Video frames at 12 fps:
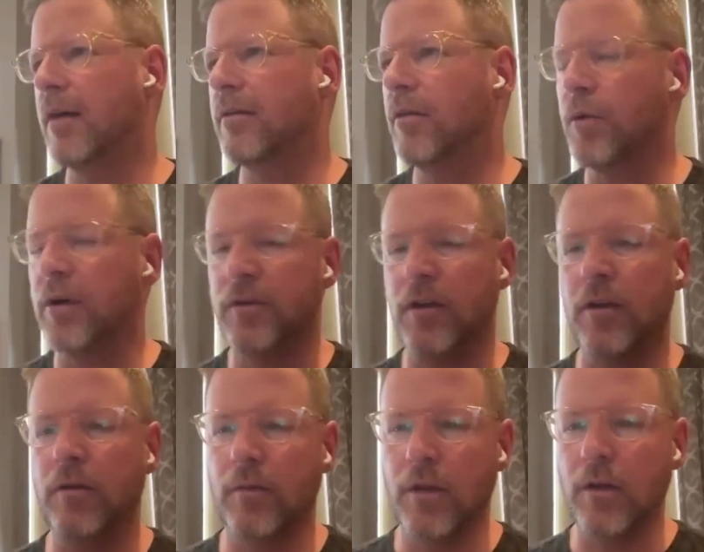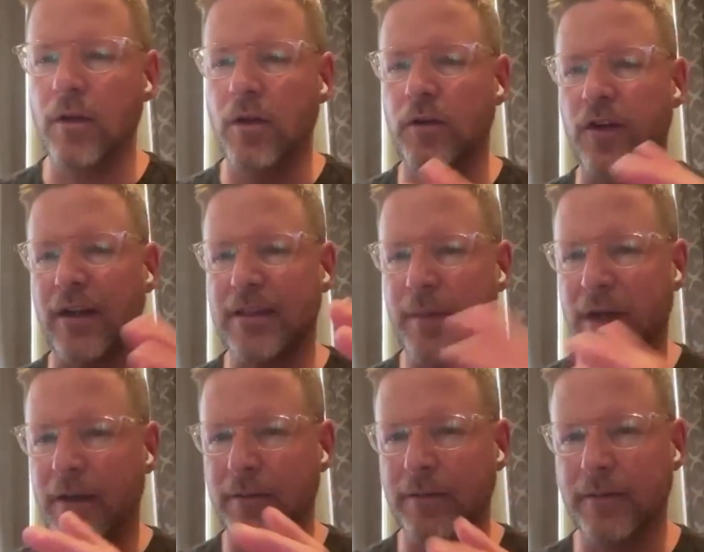oh, well, any, you, is there a change in
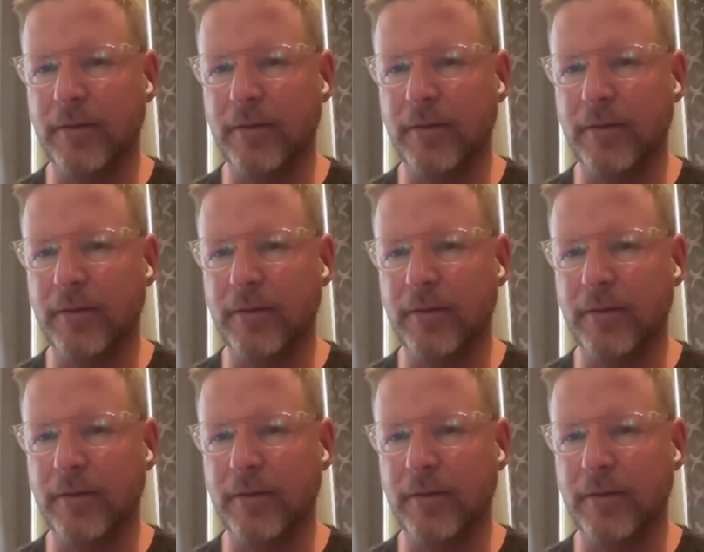about, method?